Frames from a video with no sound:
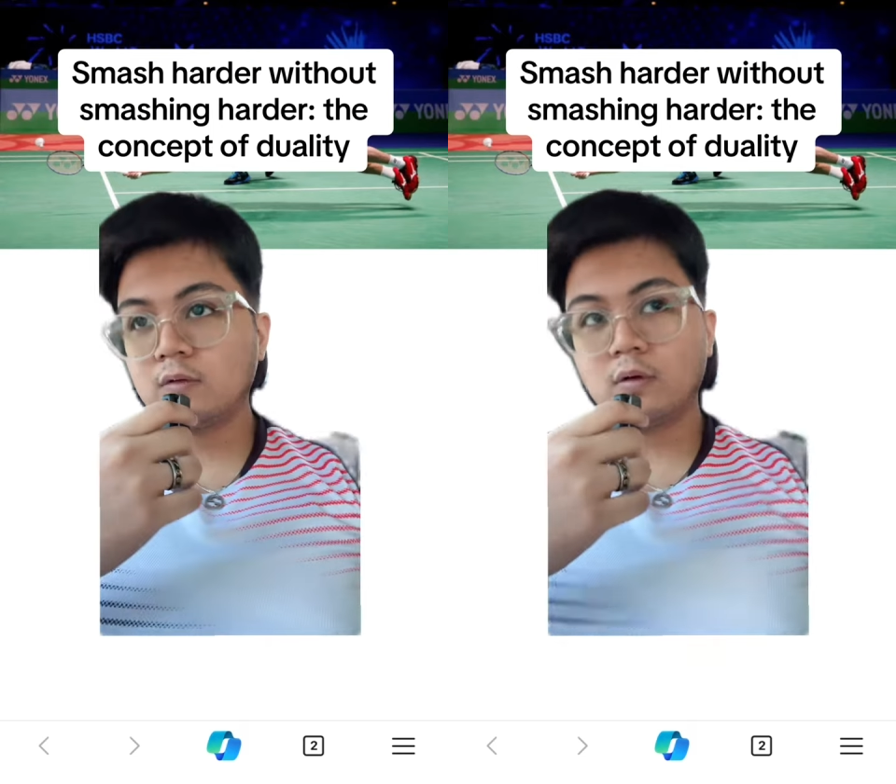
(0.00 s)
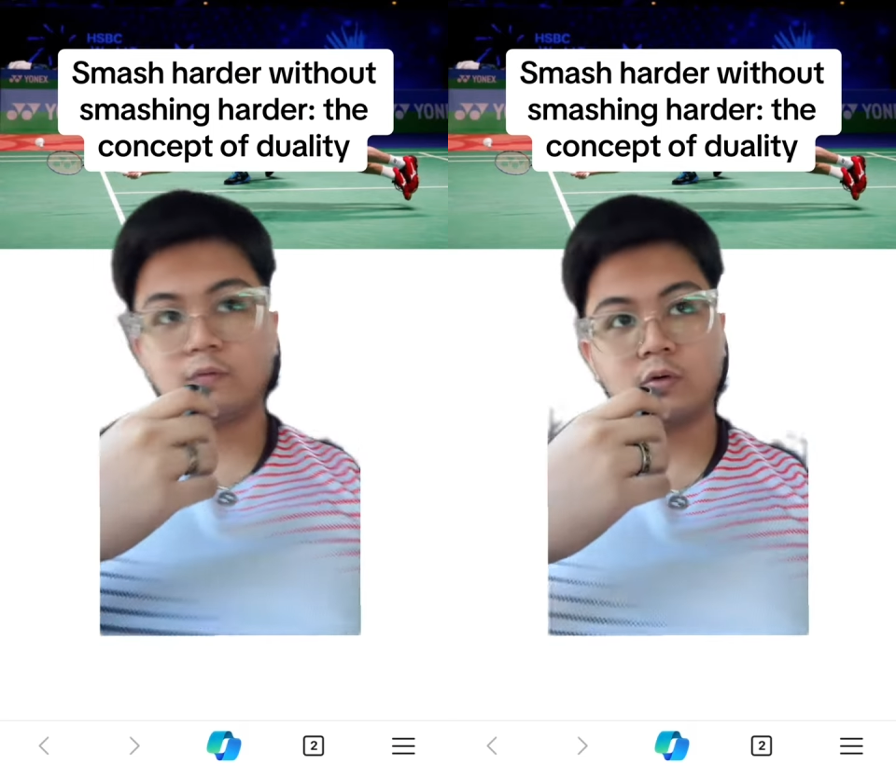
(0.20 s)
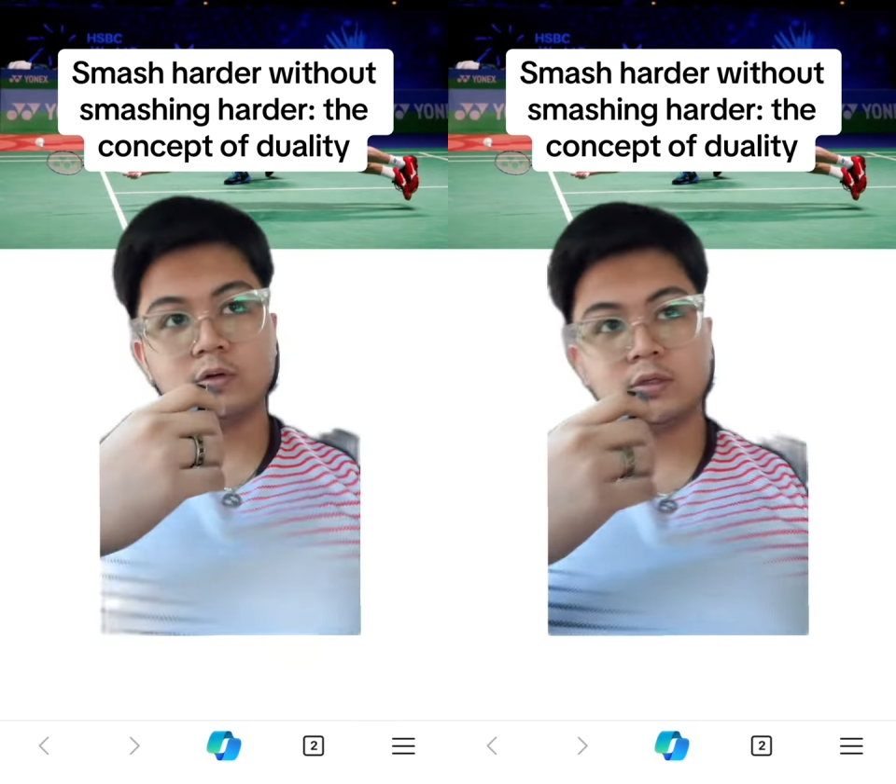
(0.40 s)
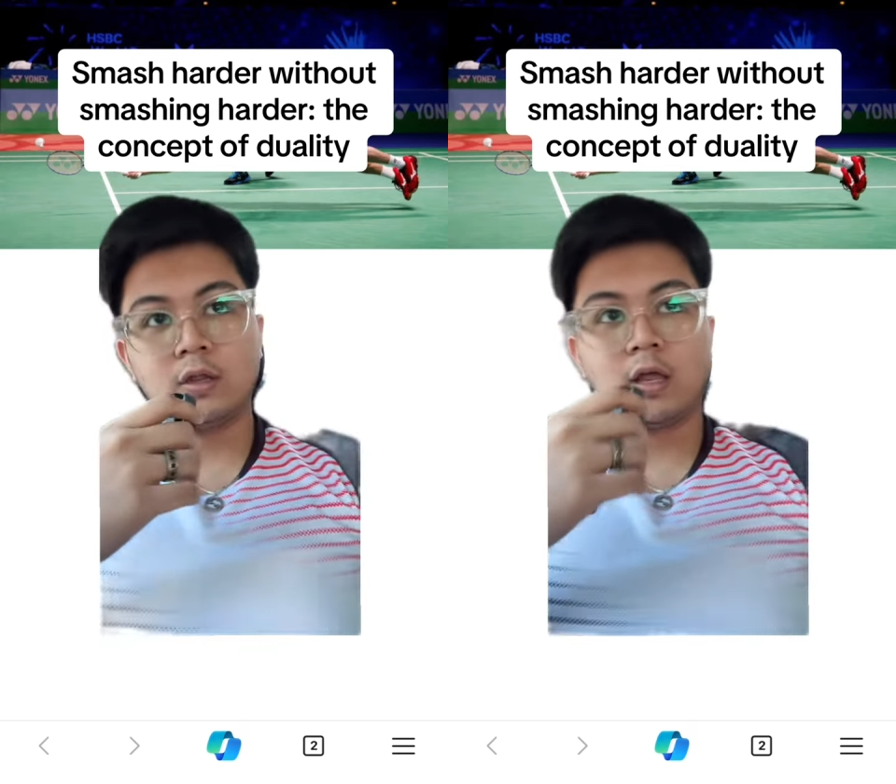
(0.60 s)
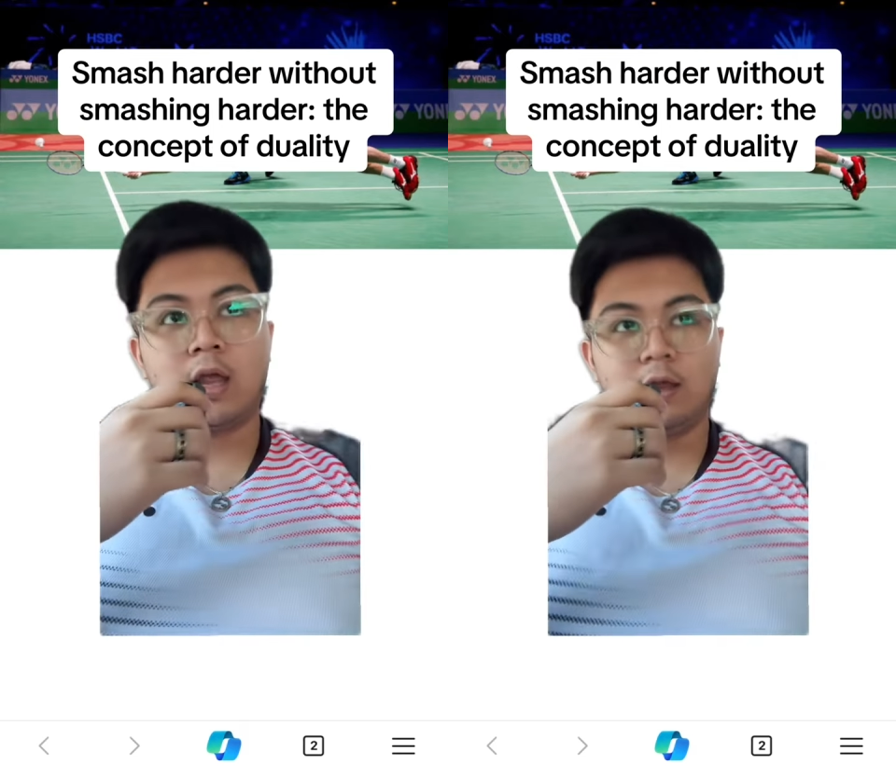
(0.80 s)
of course,
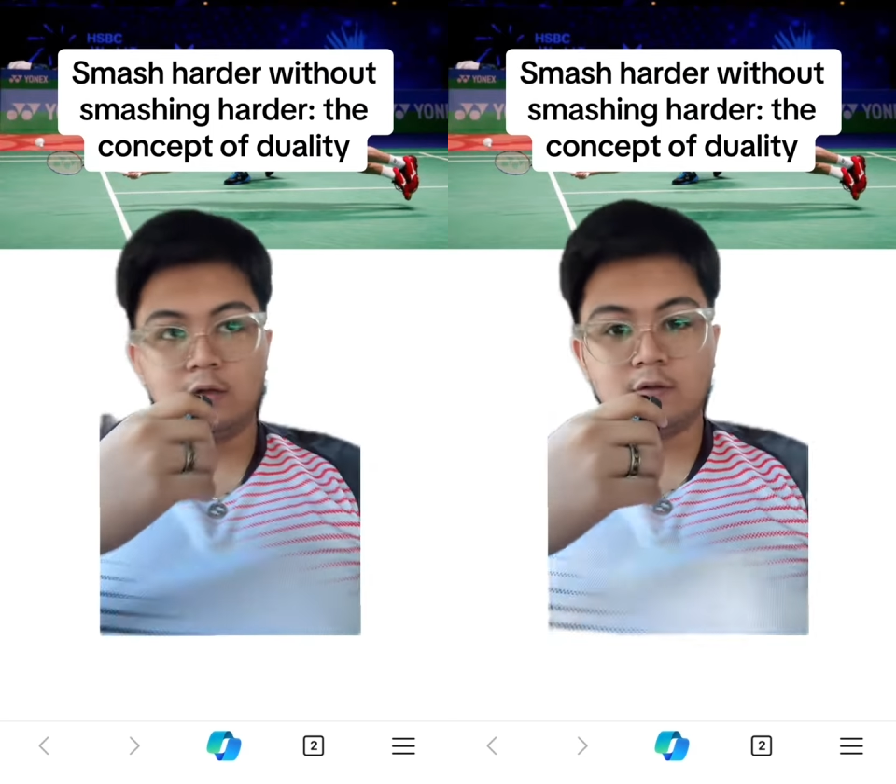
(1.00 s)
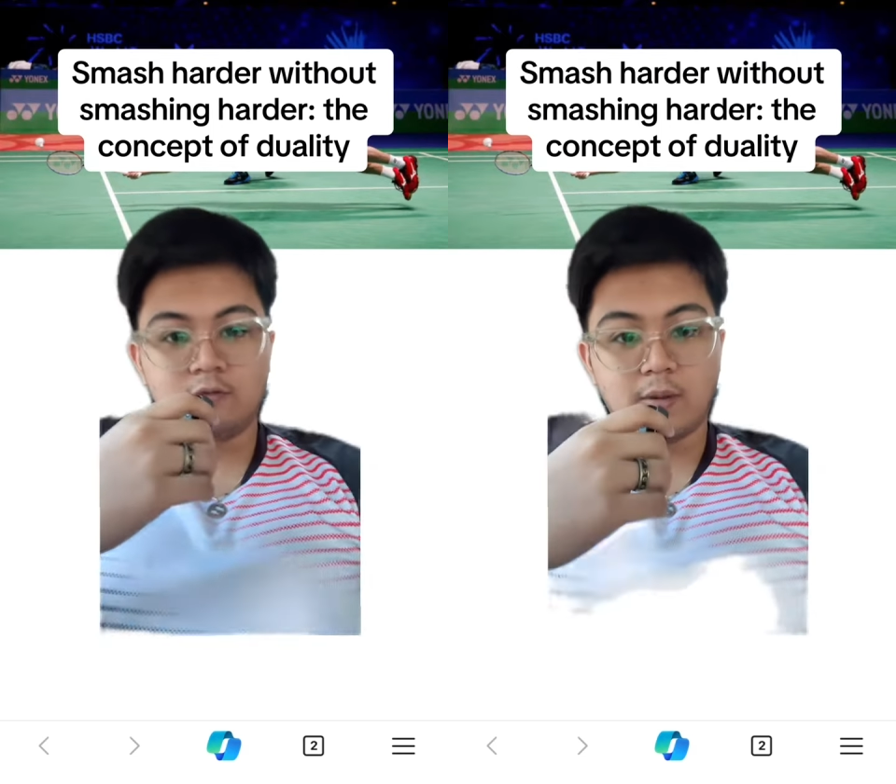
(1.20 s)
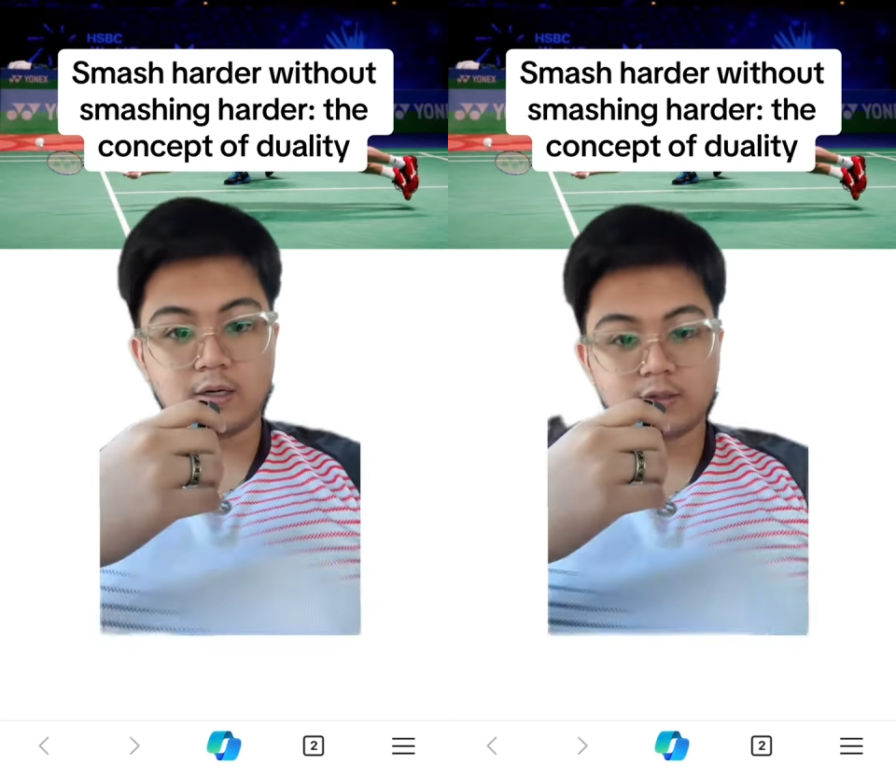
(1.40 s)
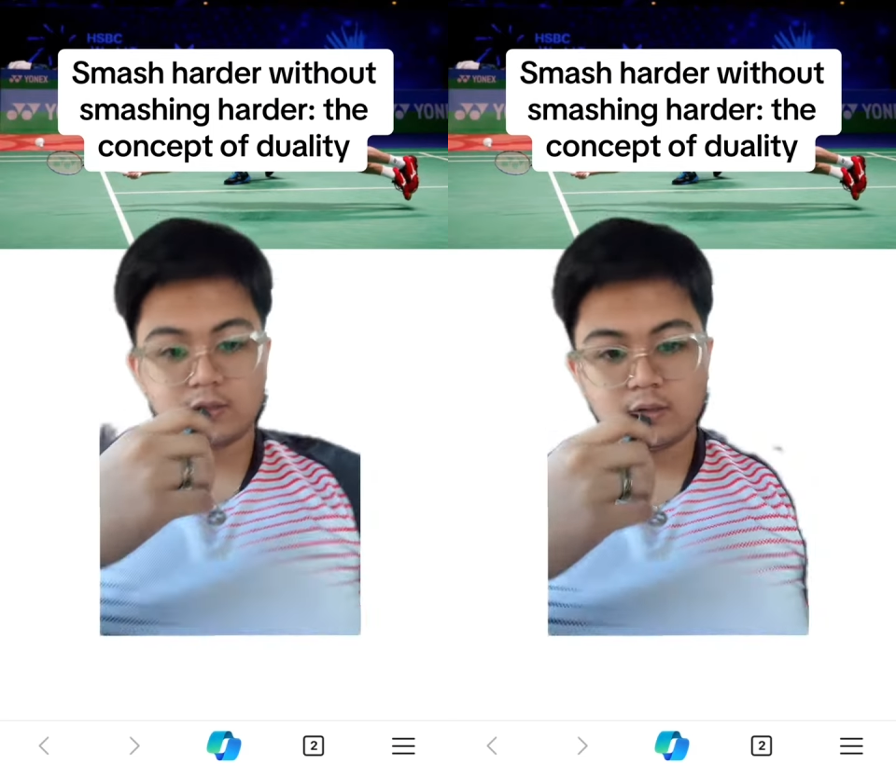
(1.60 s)
then they can't get the smash.